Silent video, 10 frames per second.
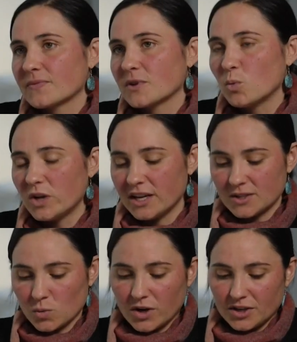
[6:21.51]
We
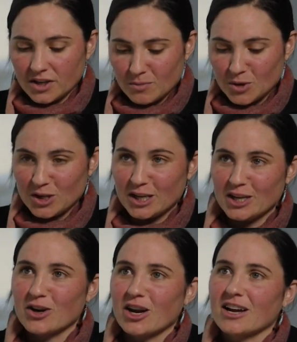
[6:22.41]
as one community
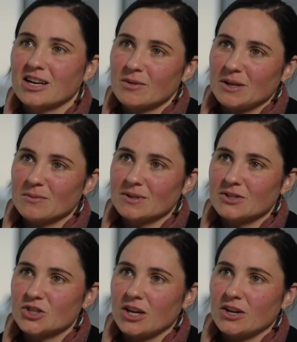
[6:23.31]
are not going to be able
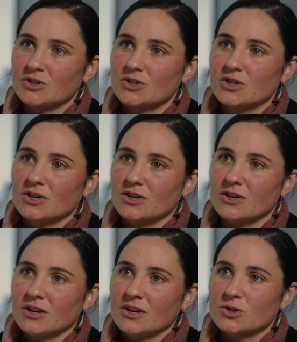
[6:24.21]
to change
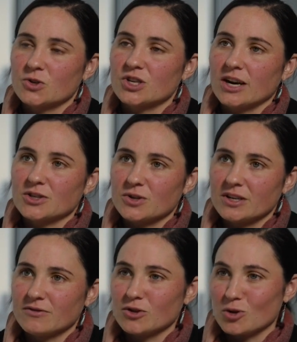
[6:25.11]
the trajectory
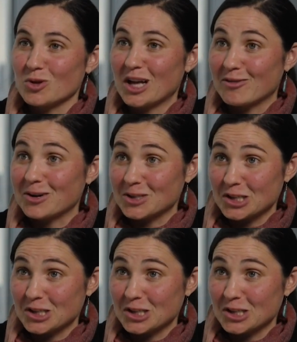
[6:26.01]
of global average